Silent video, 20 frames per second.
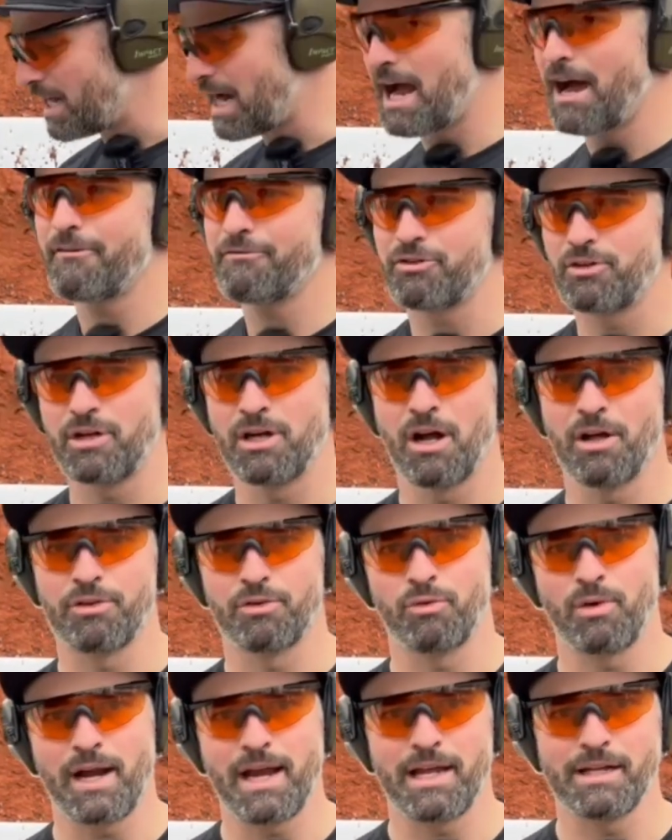after it on the
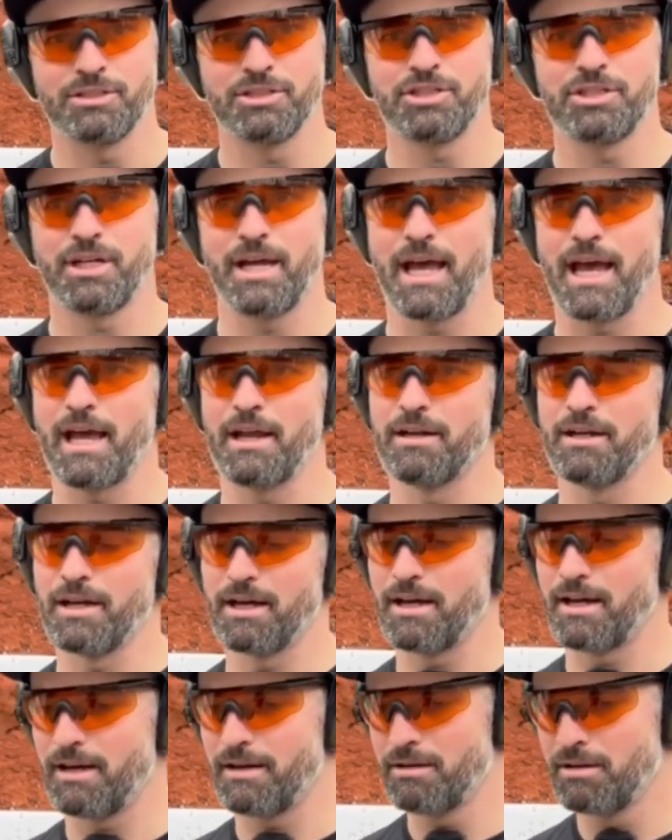range, and
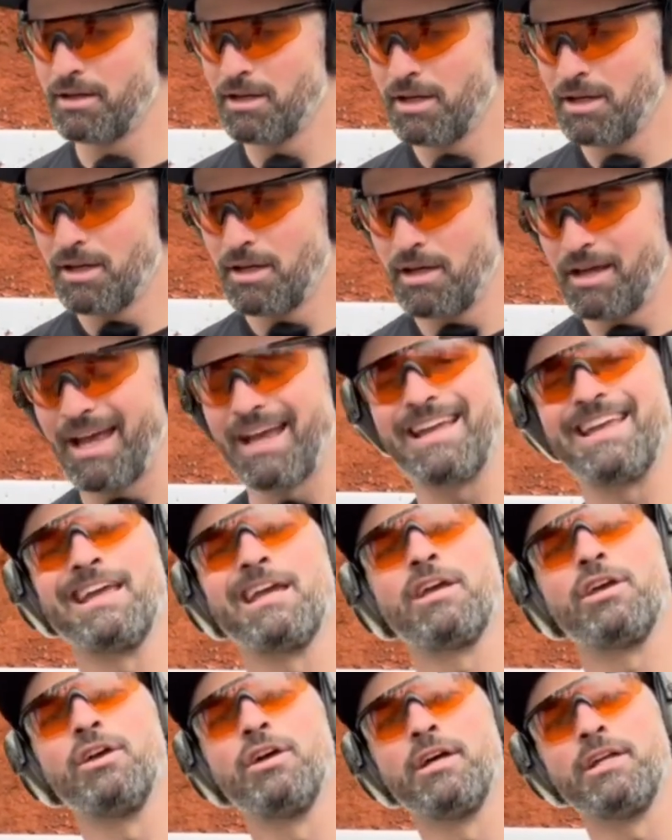
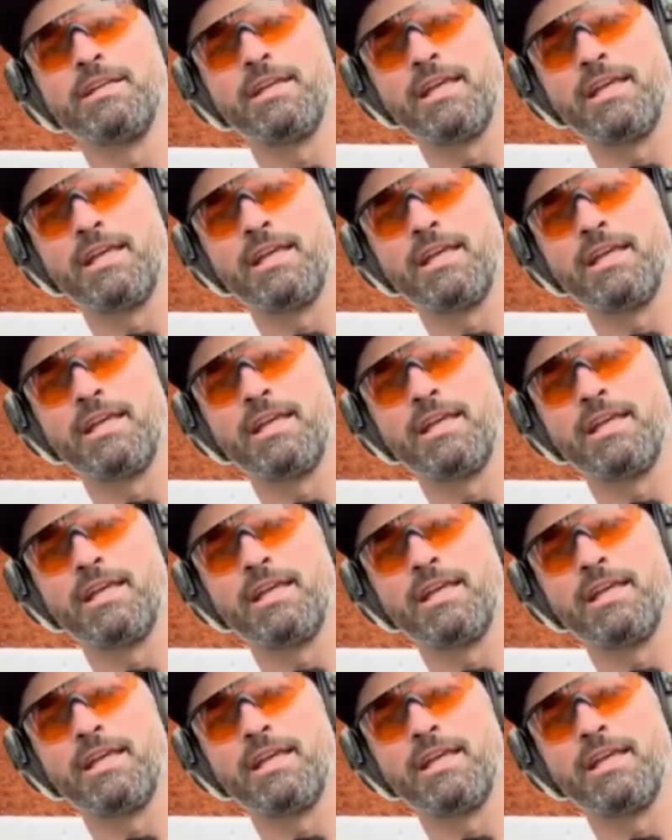get good,